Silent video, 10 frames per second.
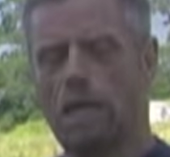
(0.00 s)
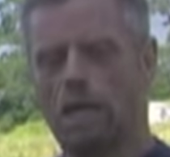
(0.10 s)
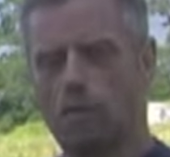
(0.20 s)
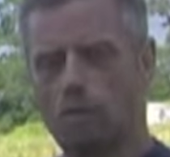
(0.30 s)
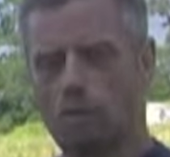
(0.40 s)

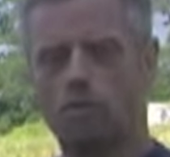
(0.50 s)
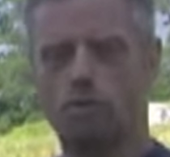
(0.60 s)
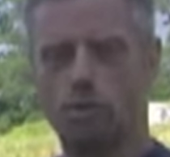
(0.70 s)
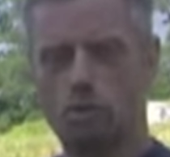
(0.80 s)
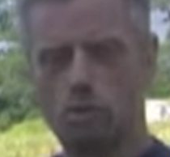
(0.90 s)
I was
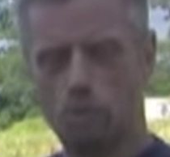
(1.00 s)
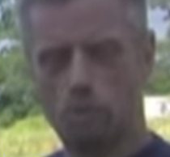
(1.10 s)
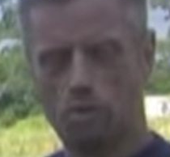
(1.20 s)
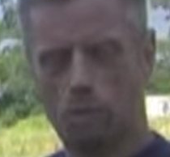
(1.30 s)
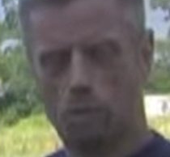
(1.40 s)
introduced to
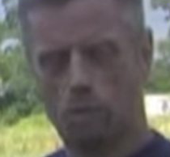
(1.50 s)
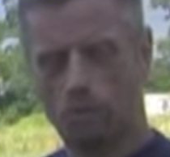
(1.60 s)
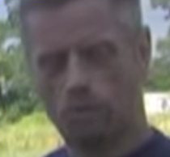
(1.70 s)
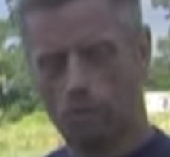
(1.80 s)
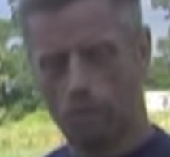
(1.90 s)
it by a good
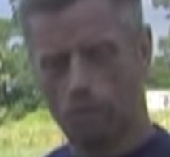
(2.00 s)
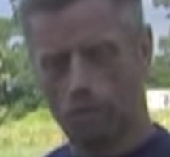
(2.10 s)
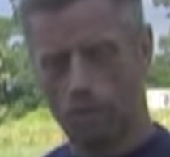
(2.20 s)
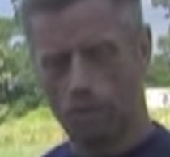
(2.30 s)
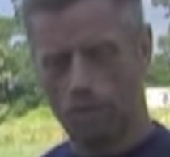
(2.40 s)
friend of
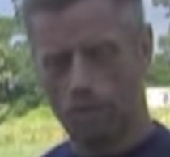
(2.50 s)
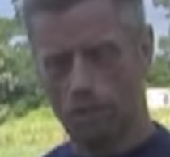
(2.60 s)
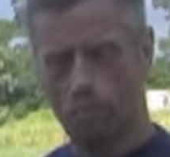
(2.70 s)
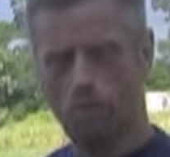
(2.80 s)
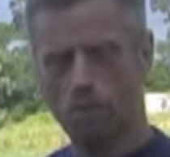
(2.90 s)
mine,
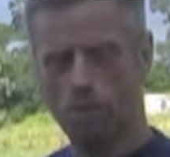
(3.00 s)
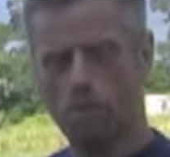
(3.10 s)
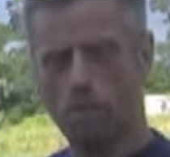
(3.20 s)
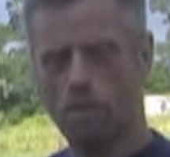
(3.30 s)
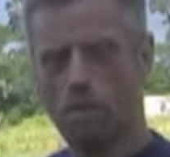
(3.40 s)
Tom
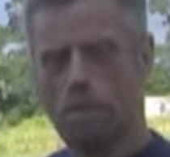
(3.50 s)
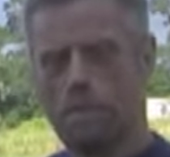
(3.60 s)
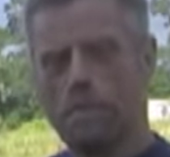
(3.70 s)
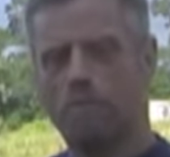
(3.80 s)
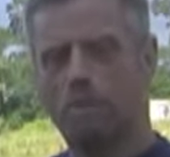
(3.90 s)
Beekner,
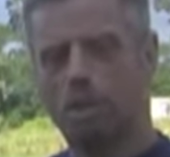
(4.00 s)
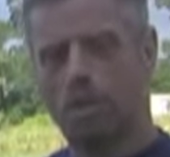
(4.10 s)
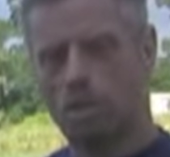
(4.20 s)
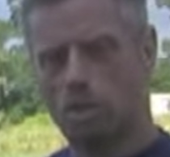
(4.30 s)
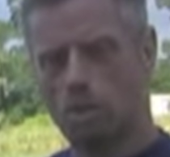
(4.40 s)

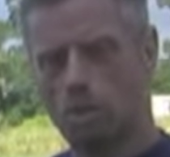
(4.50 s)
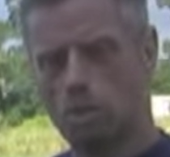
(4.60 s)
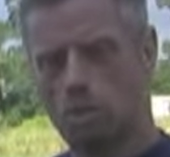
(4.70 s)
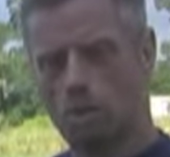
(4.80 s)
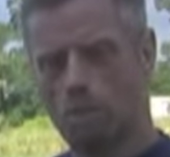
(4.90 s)
because
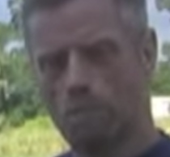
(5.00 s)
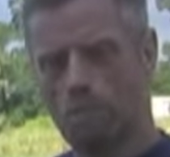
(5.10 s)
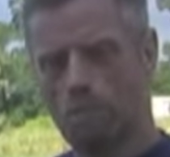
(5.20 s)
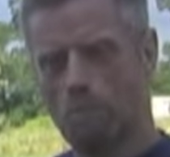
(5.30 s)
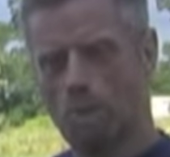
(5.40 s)

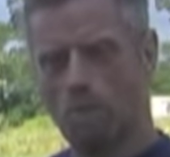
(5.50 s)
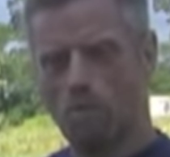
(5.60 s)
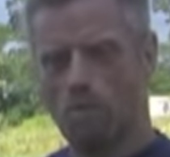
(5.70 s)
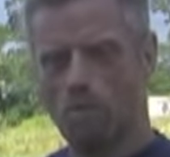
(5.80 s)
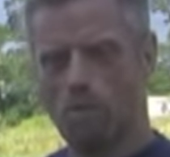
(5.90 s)

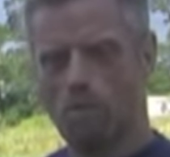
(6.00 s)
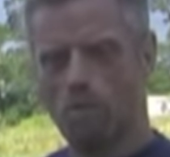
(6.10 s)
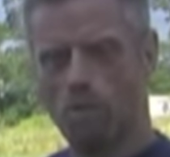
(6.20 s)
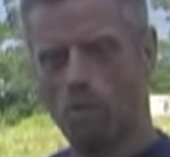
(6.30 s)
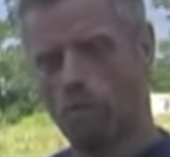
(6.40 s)
for people
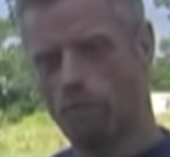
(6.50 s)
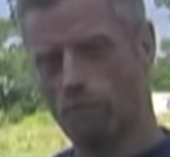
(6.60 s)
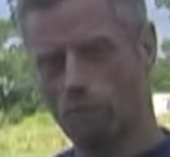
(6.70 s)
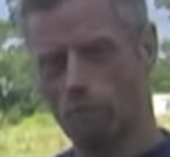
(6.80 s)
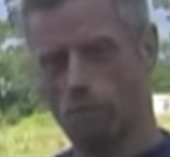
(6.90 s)
who have
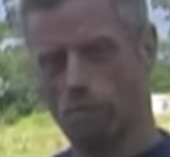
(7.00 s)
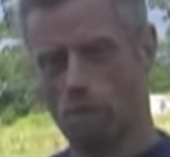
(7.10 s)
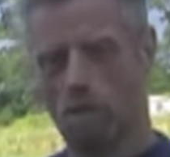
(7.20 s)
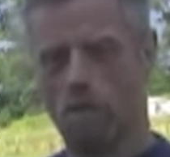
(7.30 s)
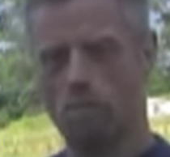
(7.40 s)
full-time
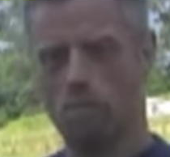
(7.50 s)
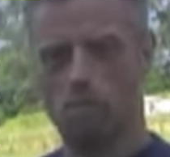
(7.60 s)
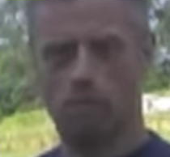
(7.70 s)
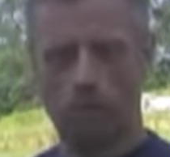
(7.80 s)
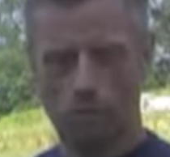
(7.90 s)
jobs or
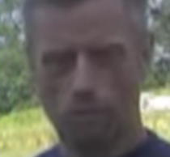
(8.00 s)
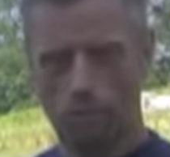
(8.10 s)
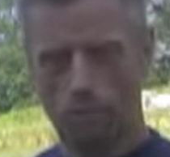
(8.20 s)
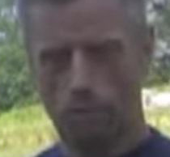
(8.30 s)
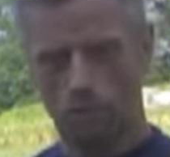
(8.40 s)
family
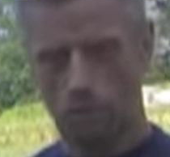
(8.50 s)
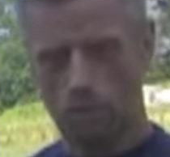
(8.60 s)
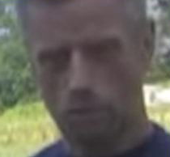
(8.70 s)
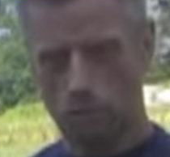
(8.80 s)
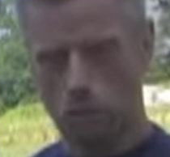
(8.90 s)

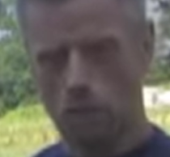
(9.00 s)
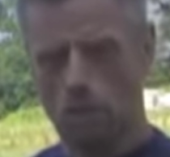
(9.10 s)
commitments,